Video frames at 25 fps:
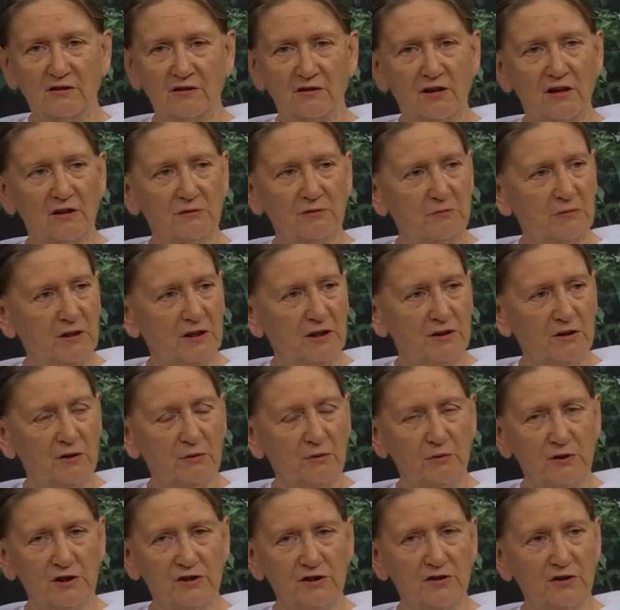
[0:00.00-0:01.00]
grant me the
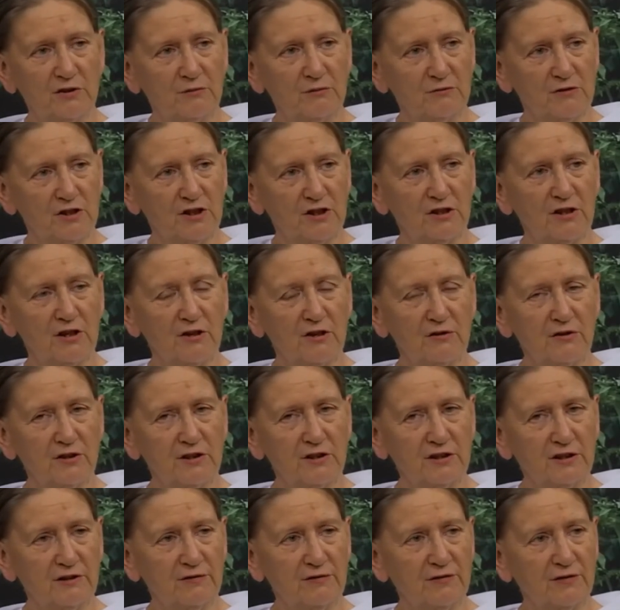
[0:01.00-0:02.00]
wisdom to know the
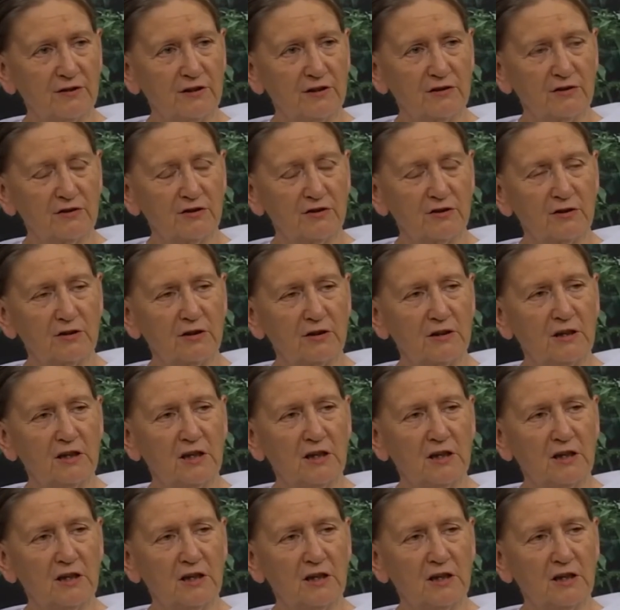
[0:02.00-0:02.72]
difference